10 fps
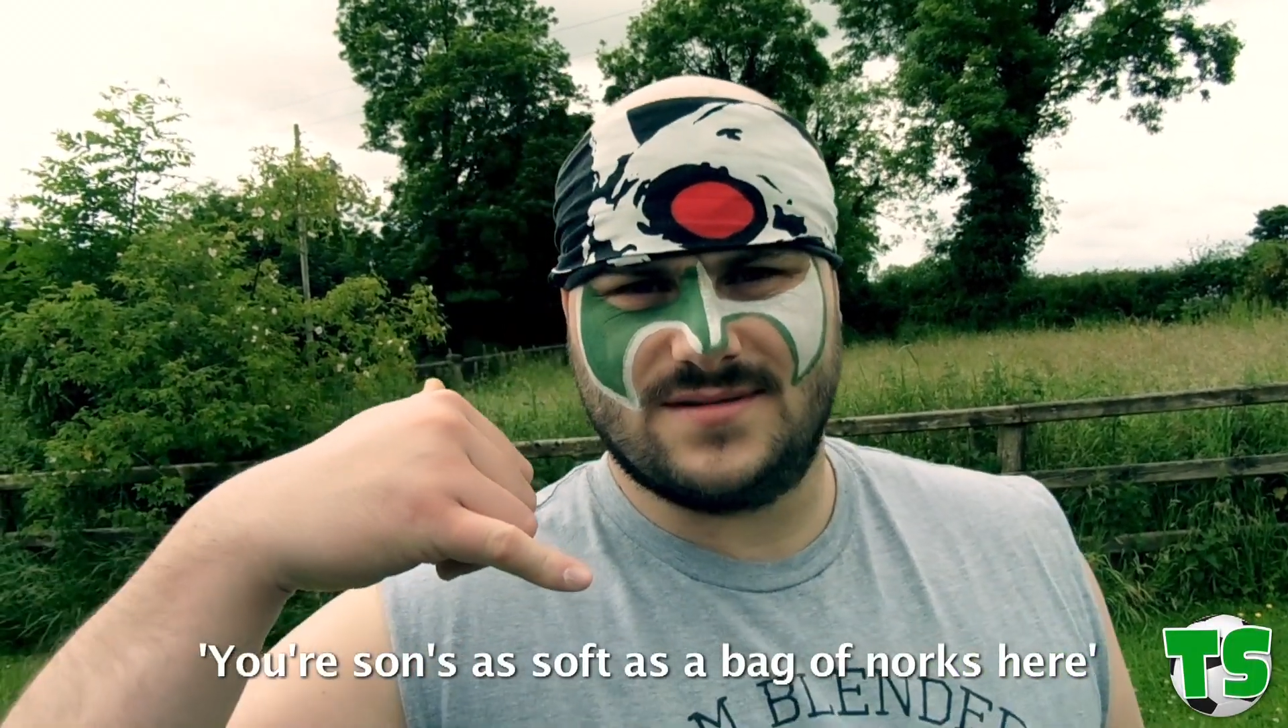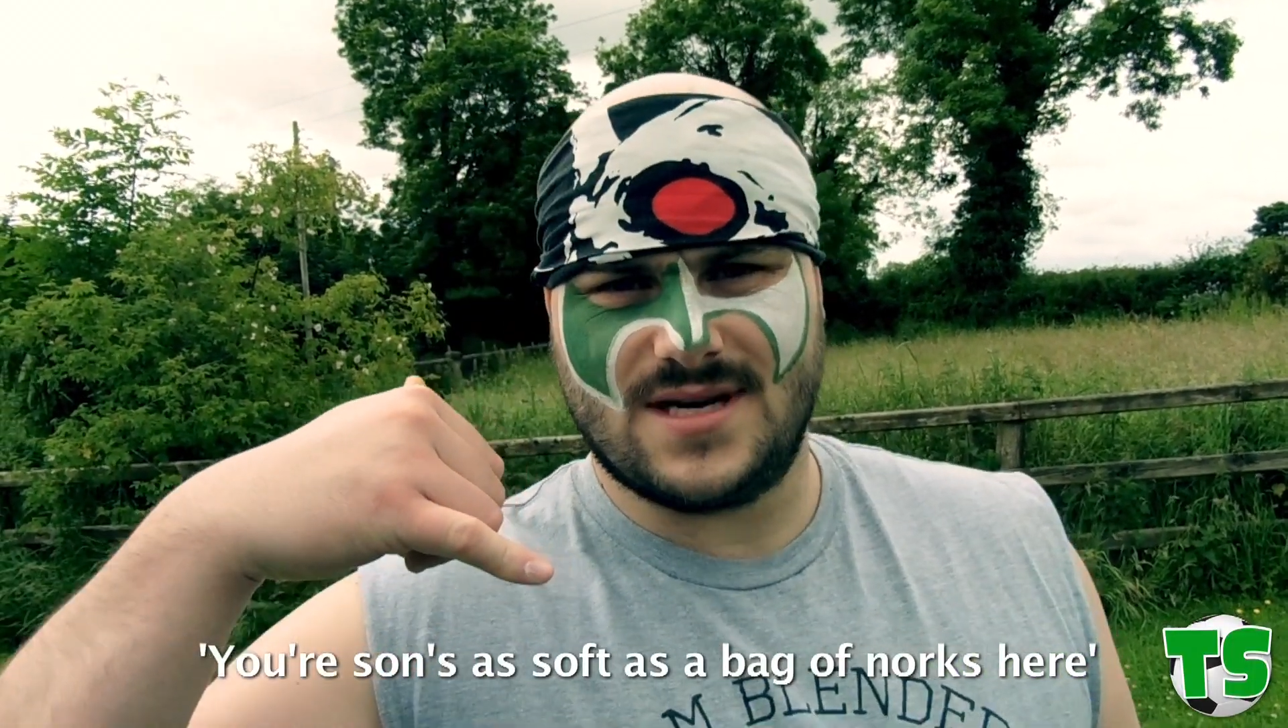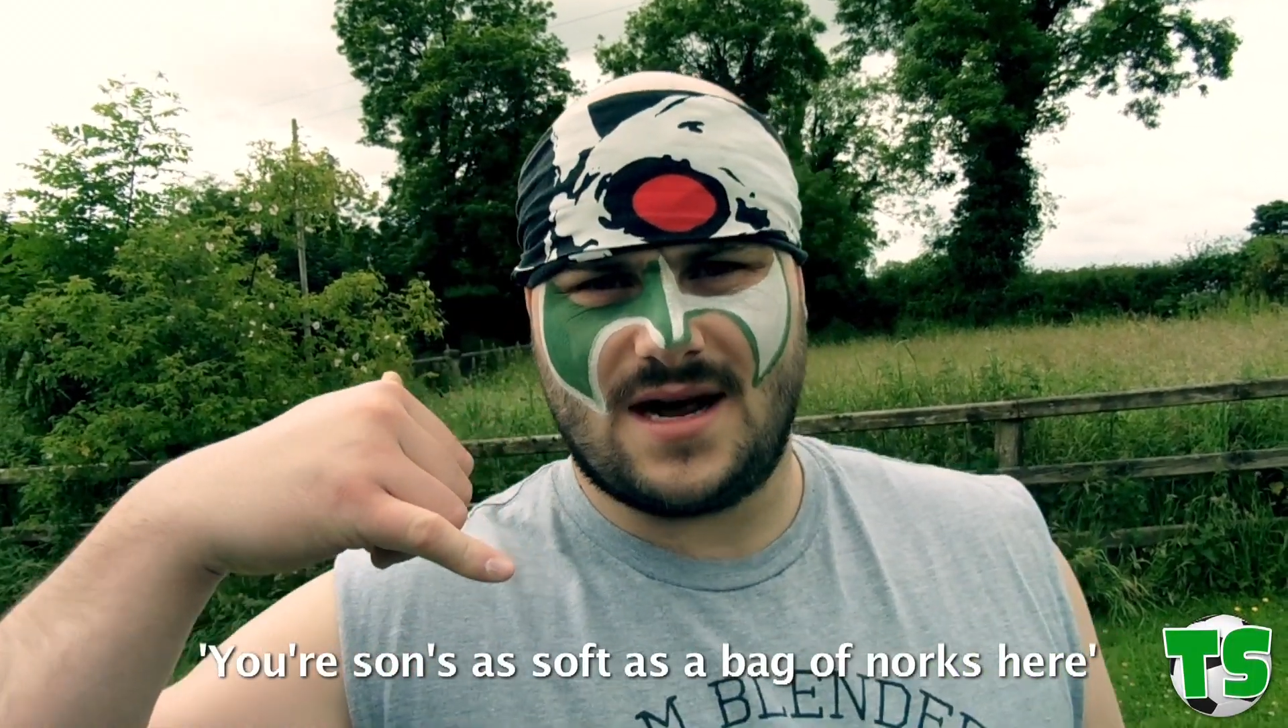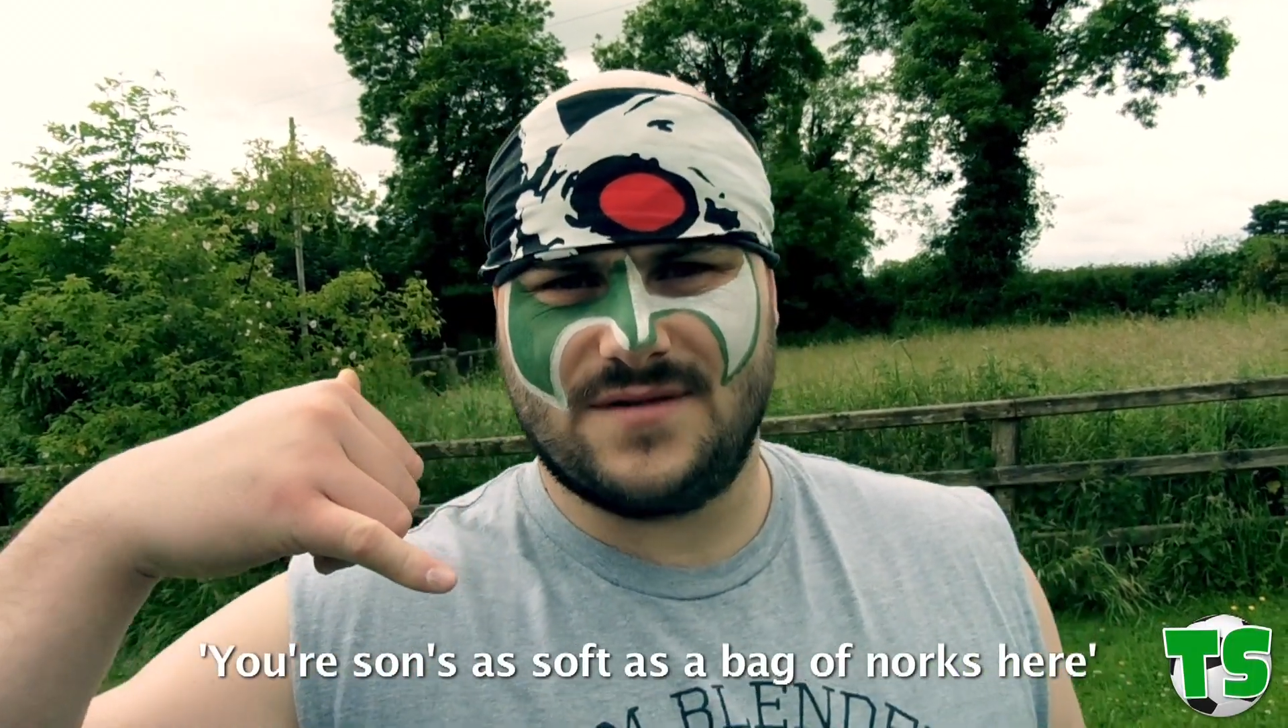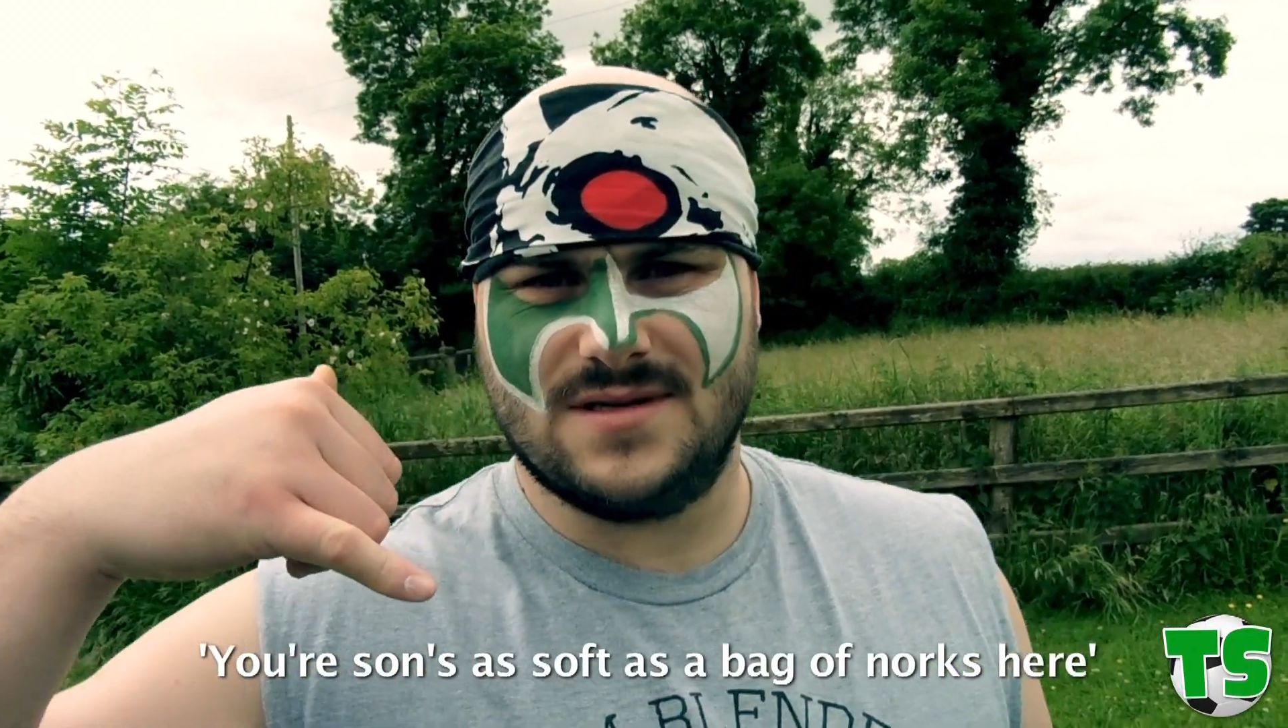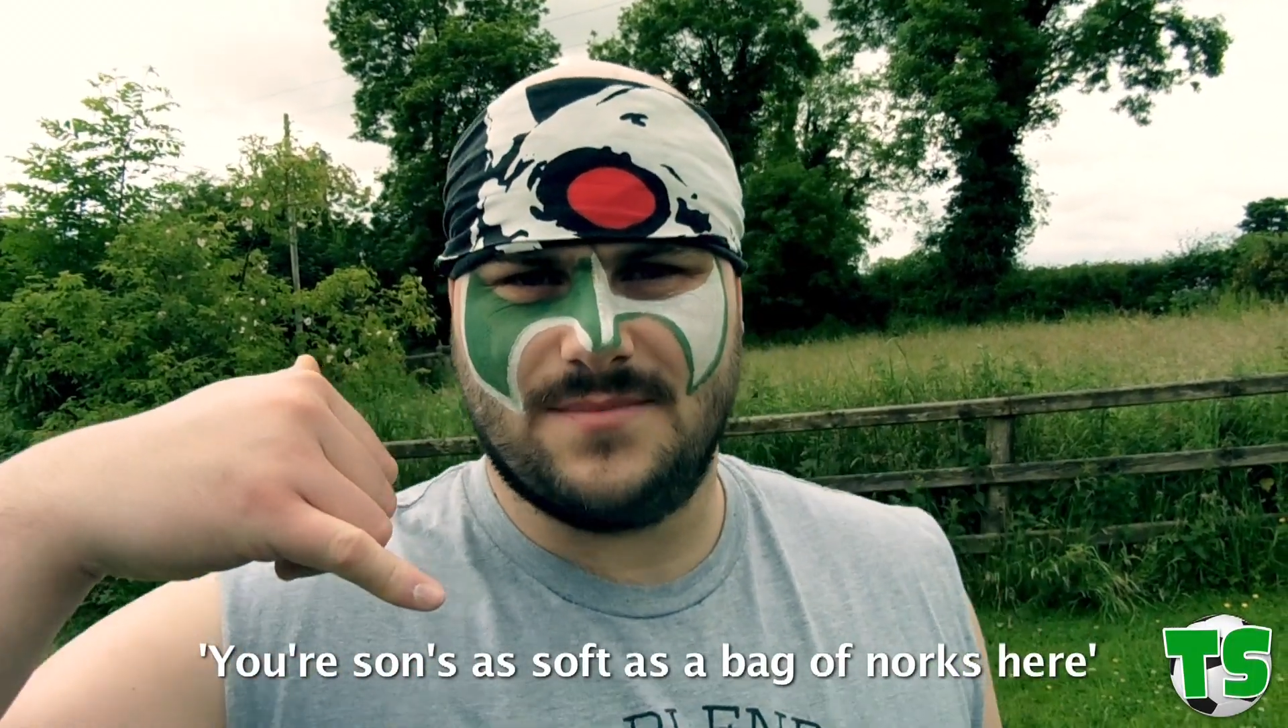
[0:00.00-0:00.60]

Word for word: soft